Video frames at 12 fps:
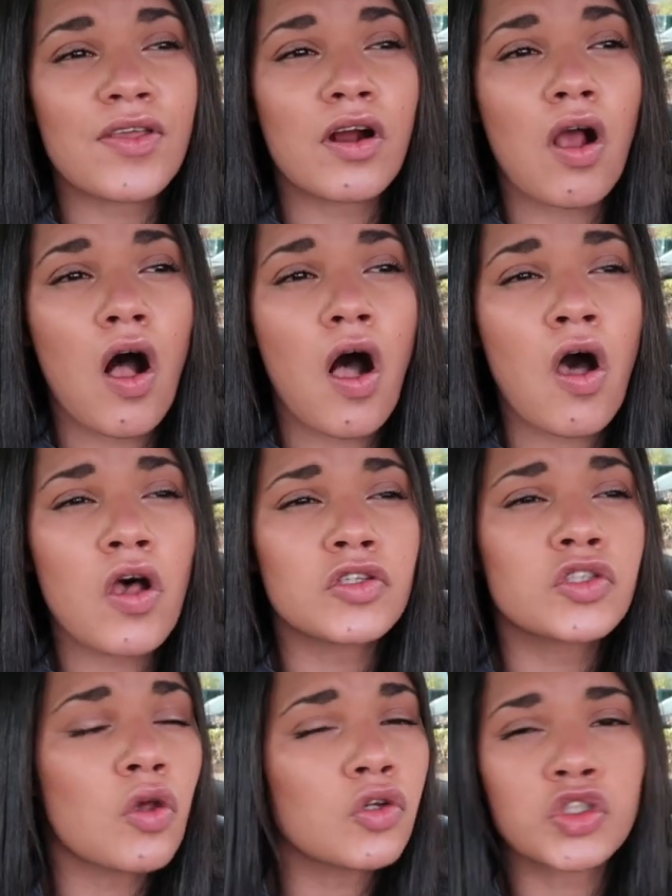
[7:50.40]
and they're all
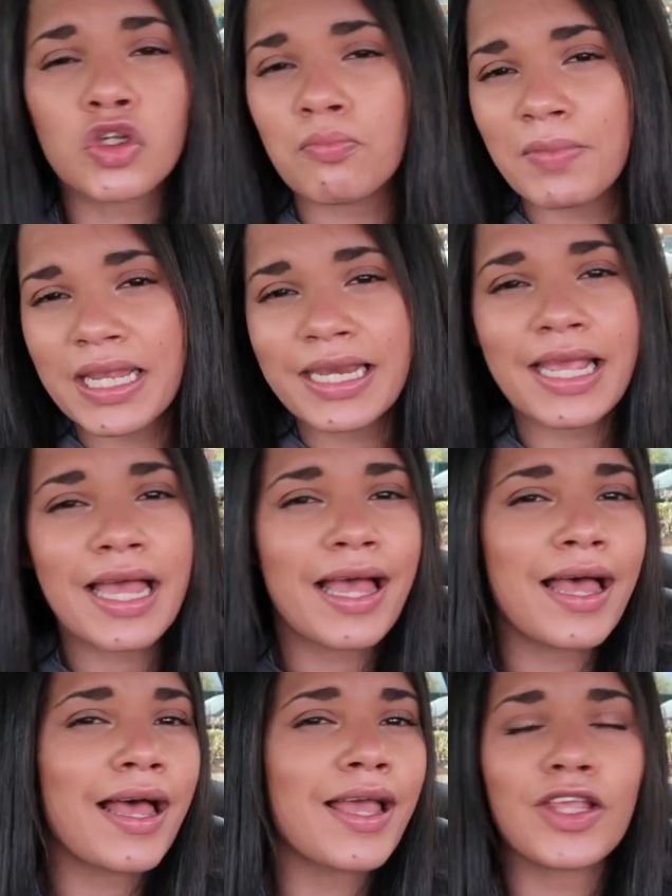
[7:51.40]
social
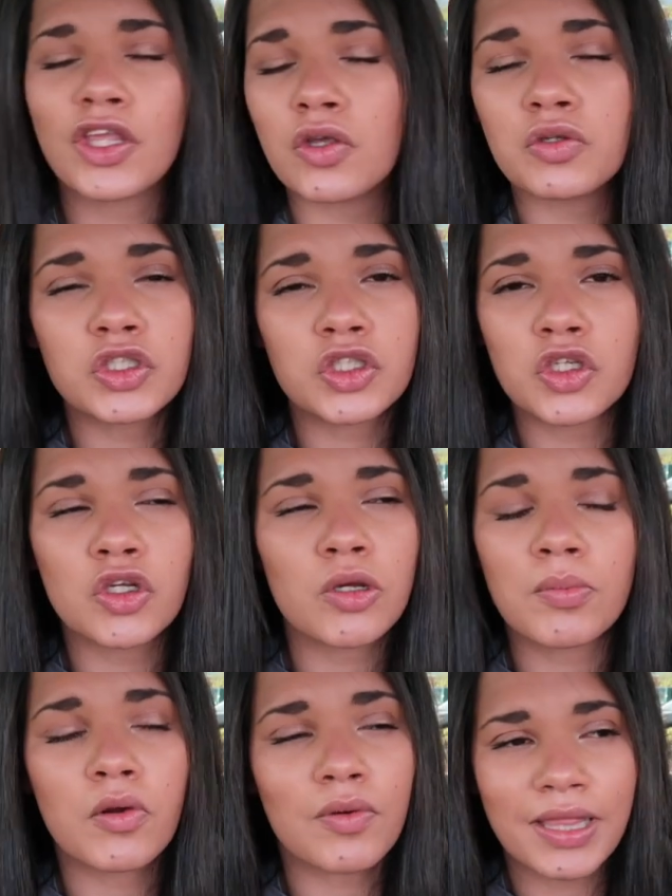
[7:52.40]
media,
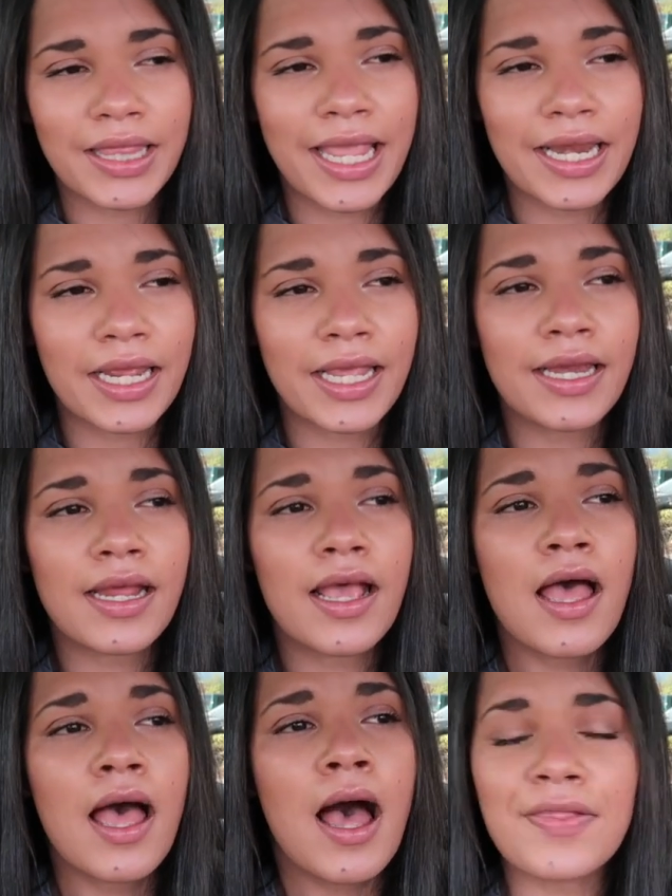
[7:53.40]
YouTube related.
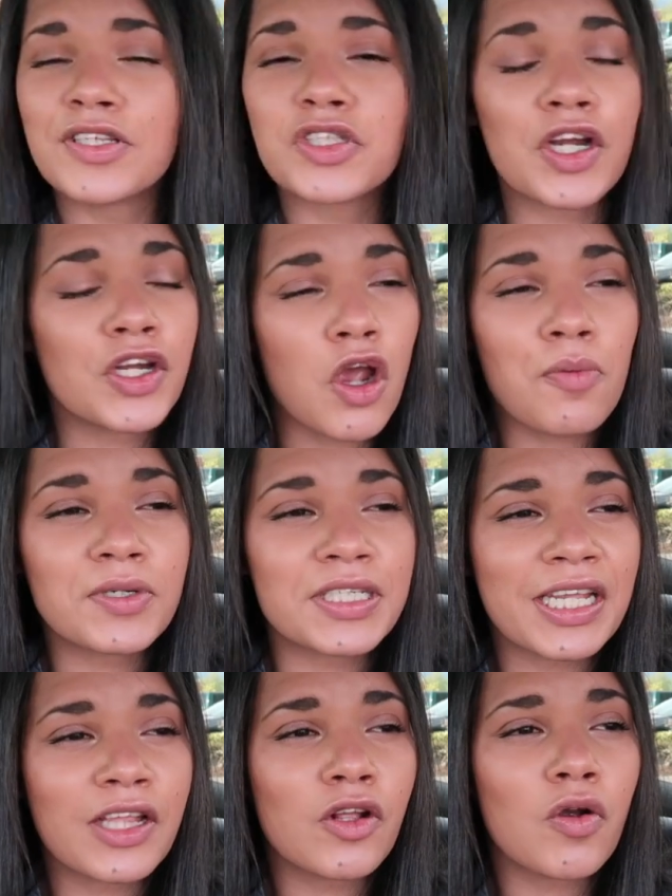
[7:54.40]
And these are in no
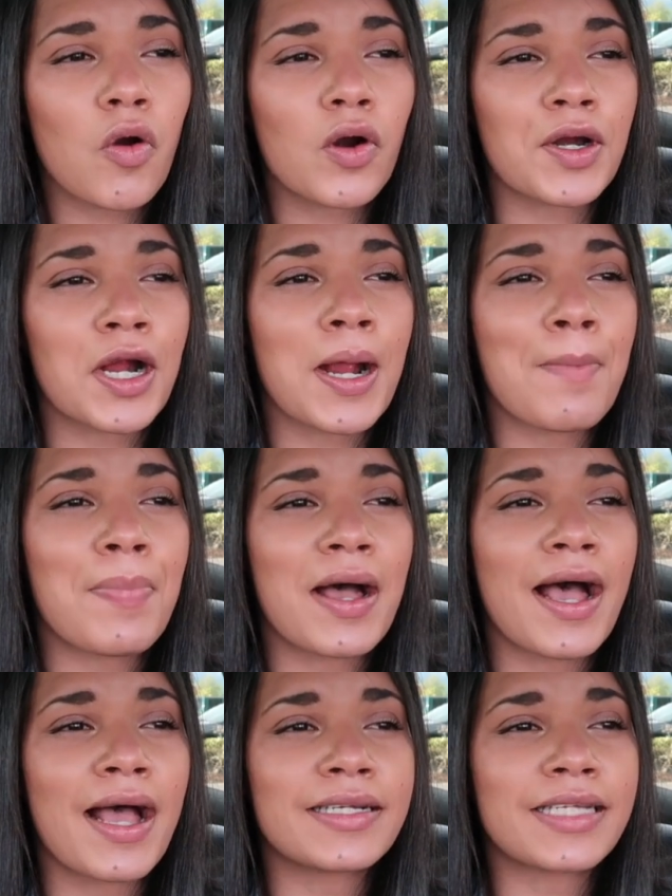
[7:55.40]
particular order,
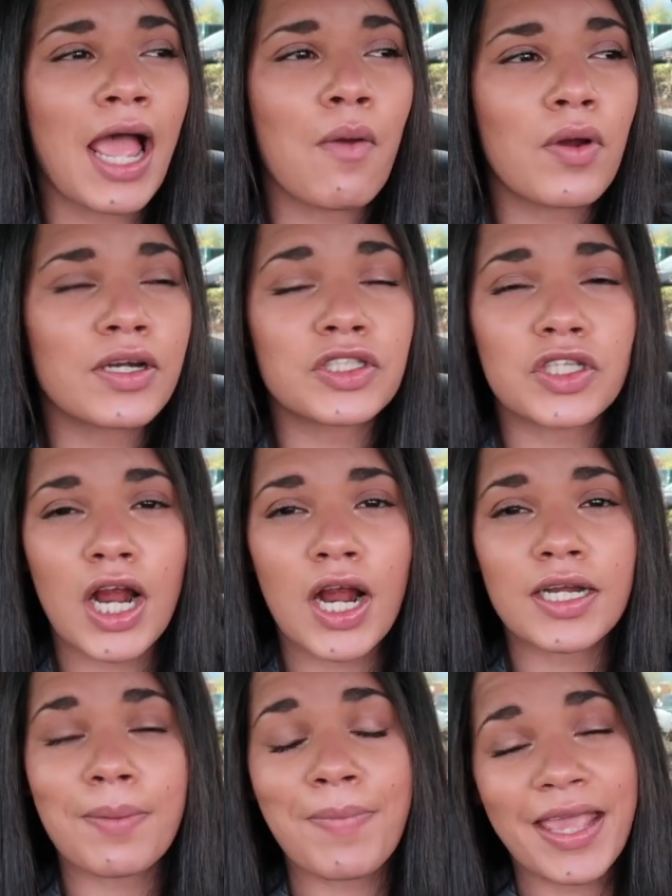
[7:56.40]
but I want to
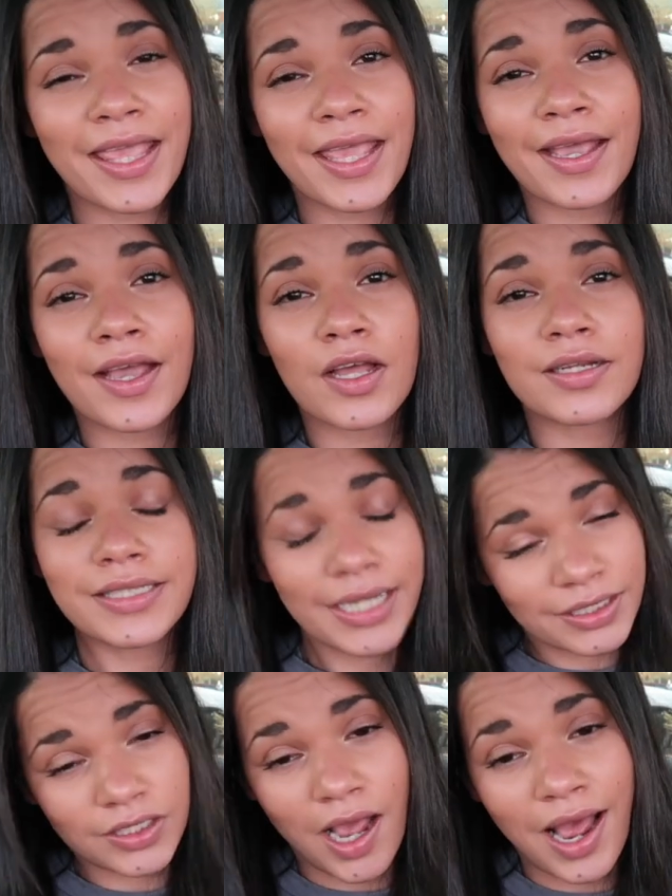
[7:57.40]
start making
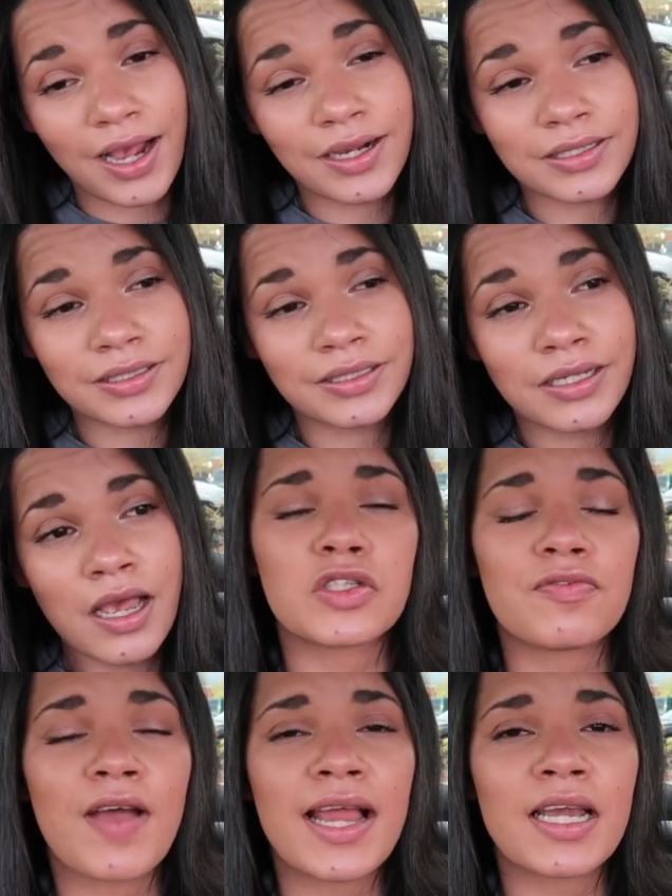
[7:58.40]
TikToks
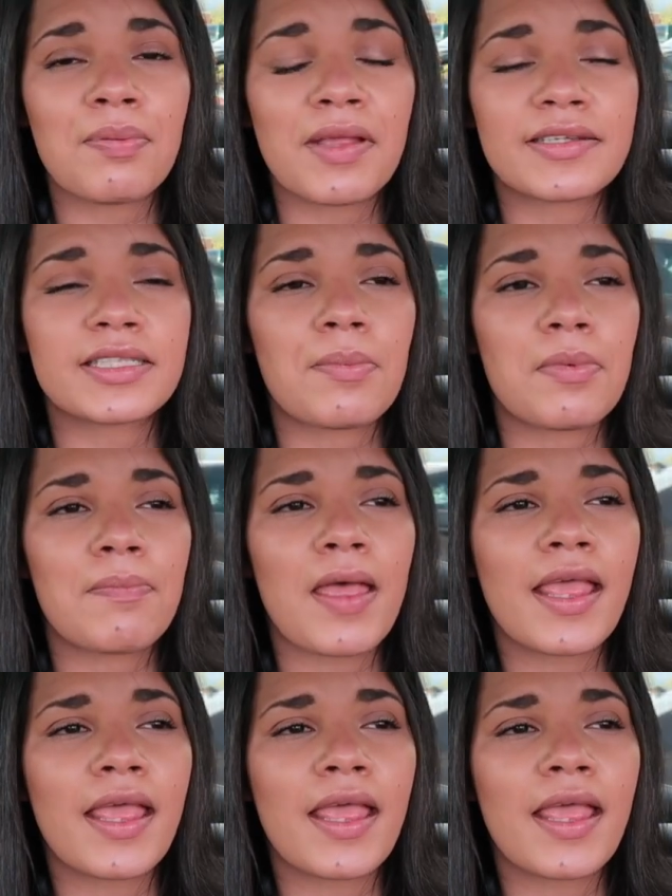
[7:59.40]
to find a place up in